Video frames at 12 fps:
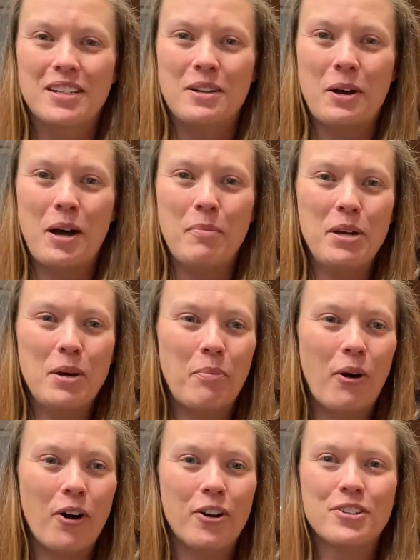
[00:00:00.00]
be a
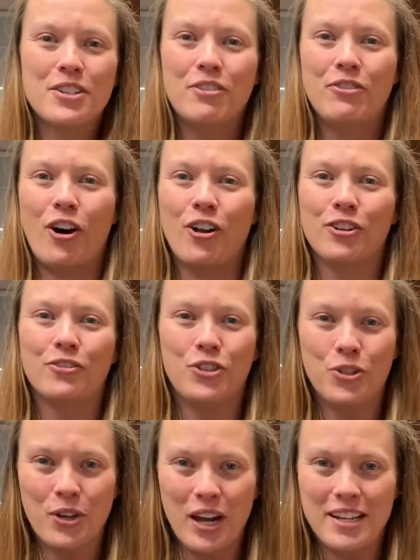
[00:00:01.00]
part of all of you
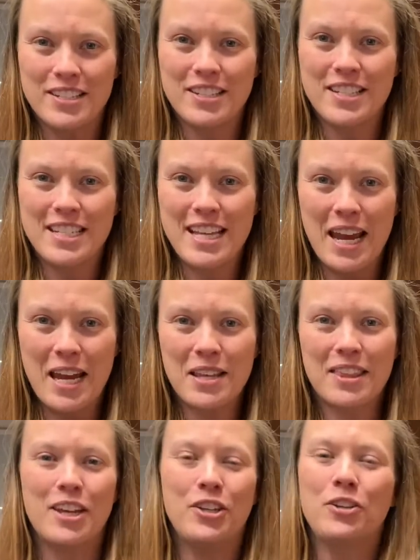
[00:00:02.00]
guys' day.
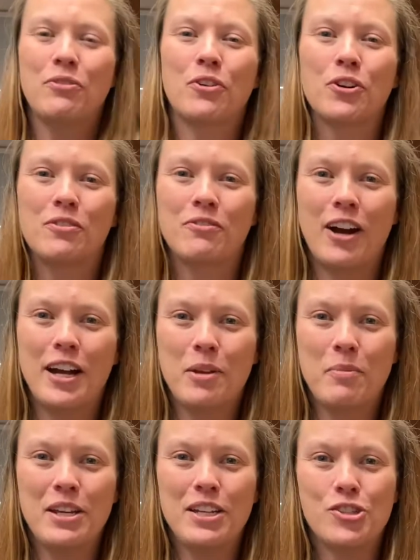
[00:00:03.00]
Thank you for inviting
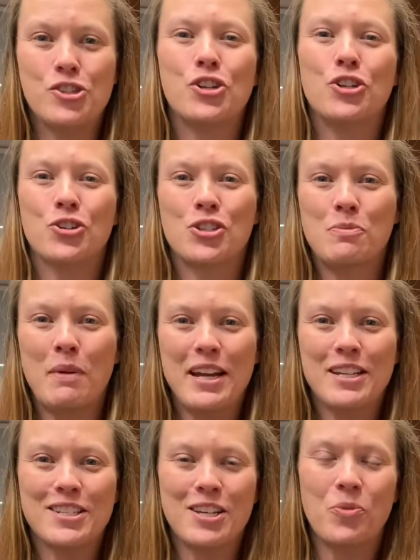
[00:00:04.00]
me into your
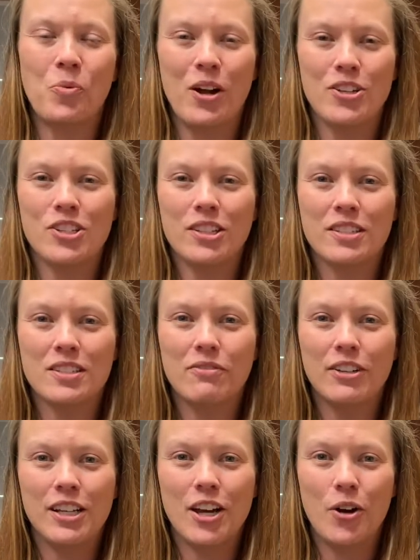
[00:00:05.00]
space and watching this
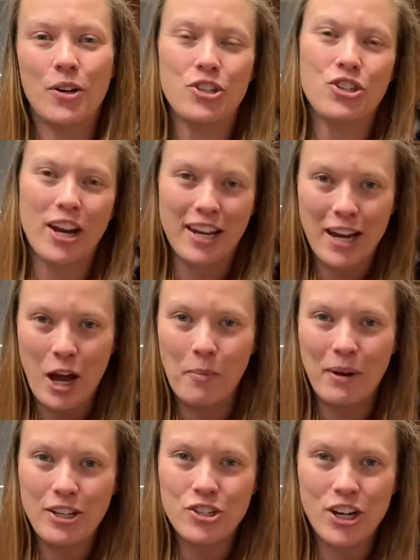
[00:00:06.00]
video and checking out
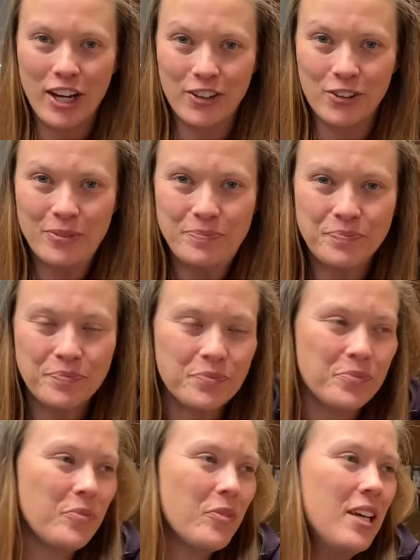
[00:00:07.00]
my channel.
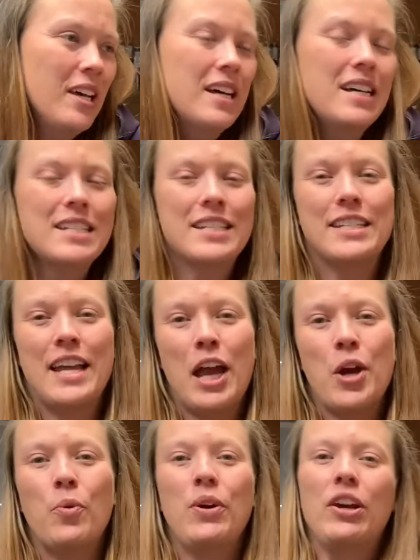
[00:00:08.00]
Today
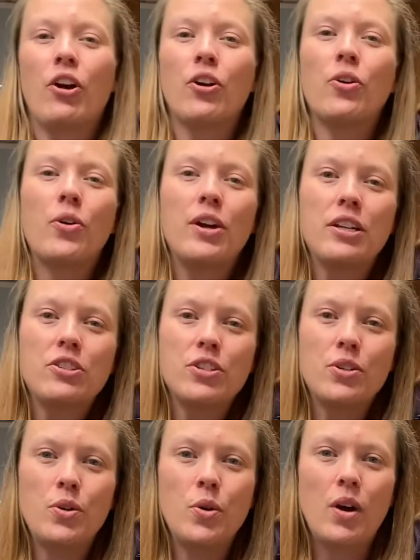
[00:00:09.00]
we are going
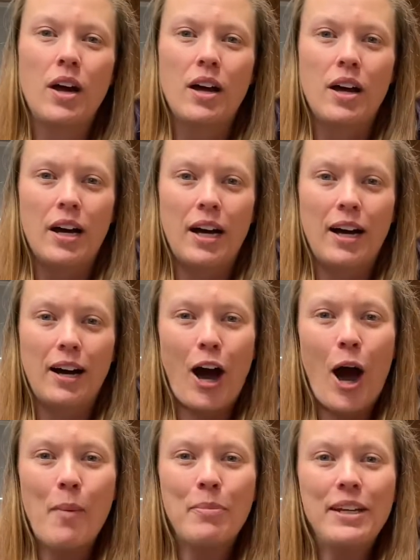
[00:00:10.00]
to
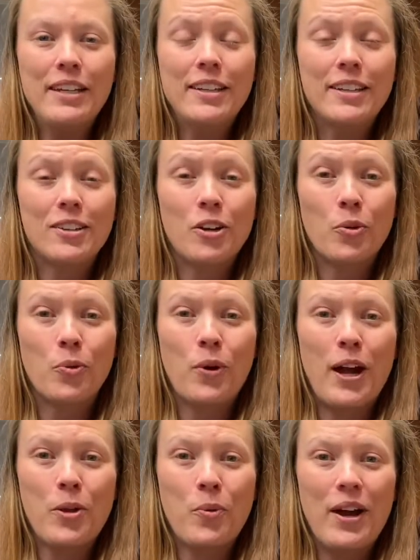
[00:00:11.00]
hop in
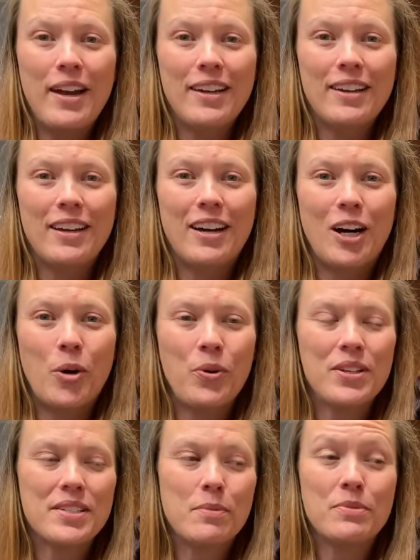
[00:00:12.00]
right away with
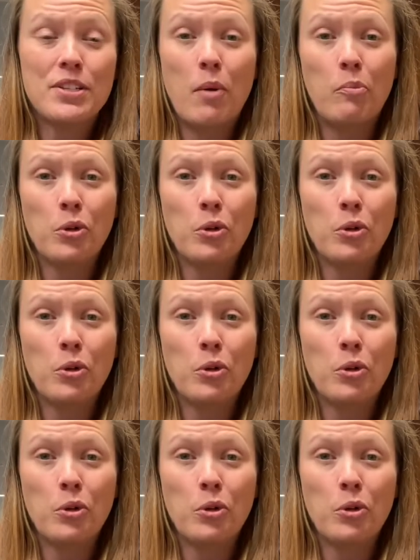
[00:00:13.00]
some tumbler